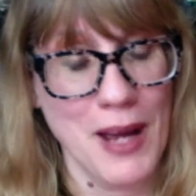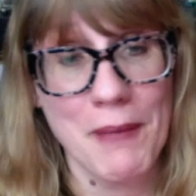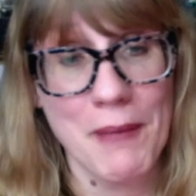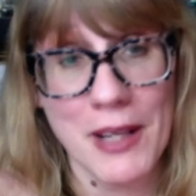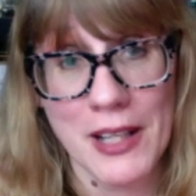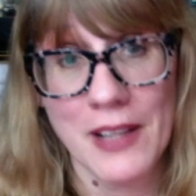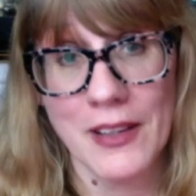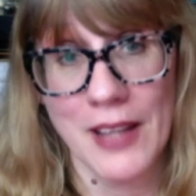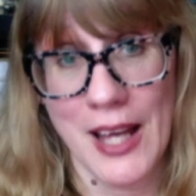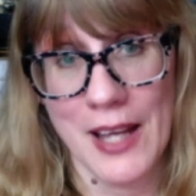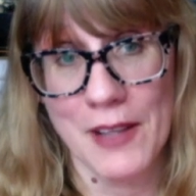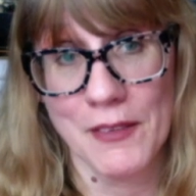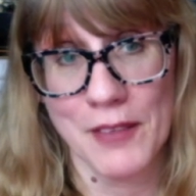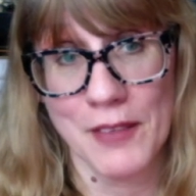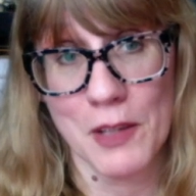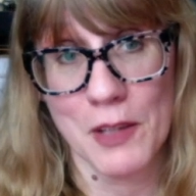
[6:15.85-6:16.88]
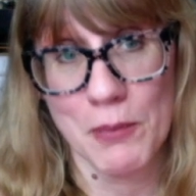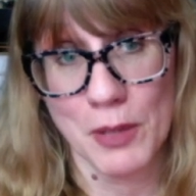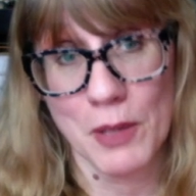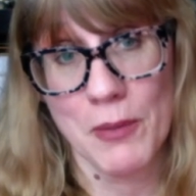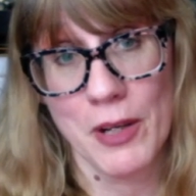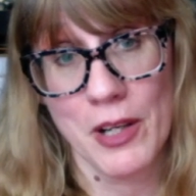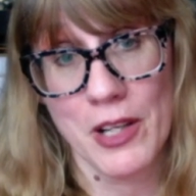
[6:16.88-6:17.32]
I'm getting a lot of, like,
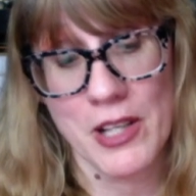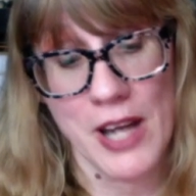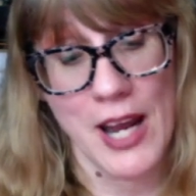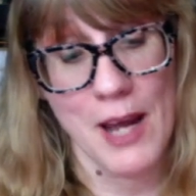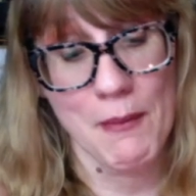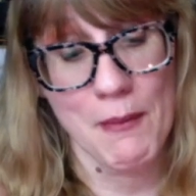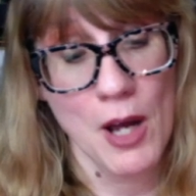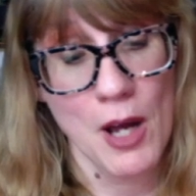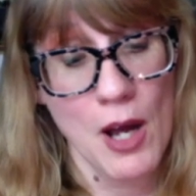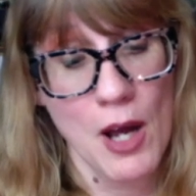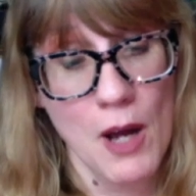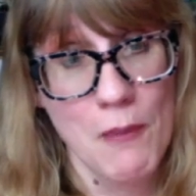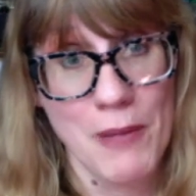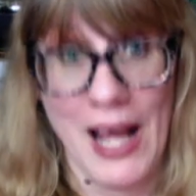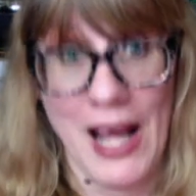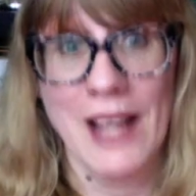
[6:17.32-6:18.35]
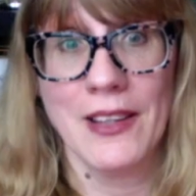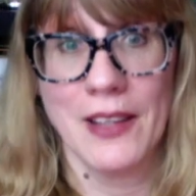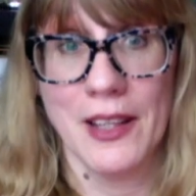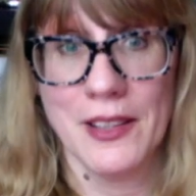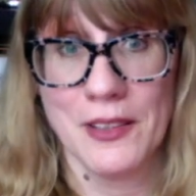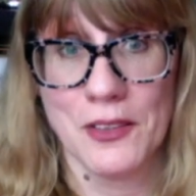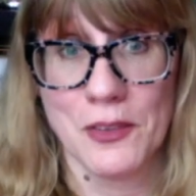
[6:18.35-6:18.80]
blueberry jam, but I
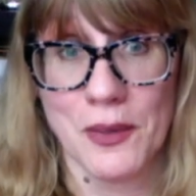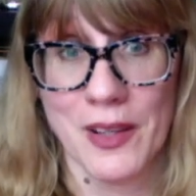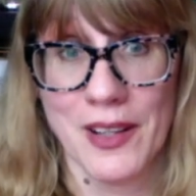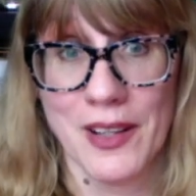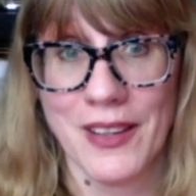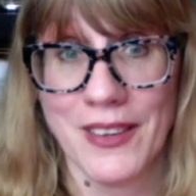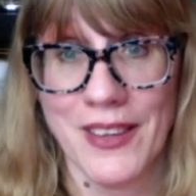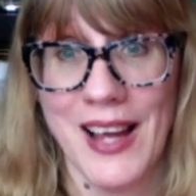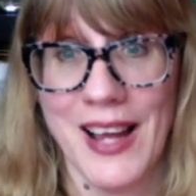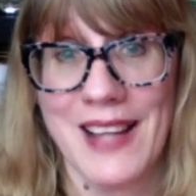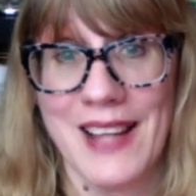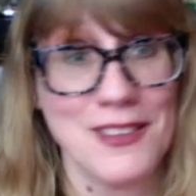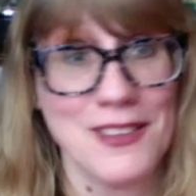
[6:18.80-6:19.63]
like this one a lot.